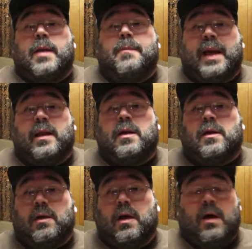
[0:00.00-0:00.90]
meet
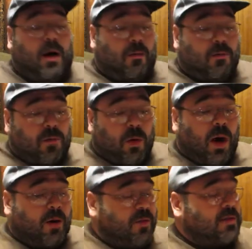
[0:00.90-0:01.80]
the um,
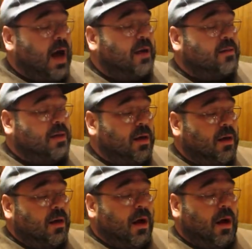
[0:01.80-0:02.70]
required viscosity
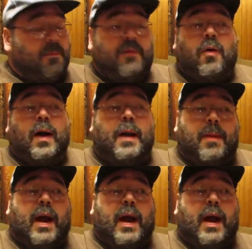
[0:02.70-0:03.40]
uh, beforehand.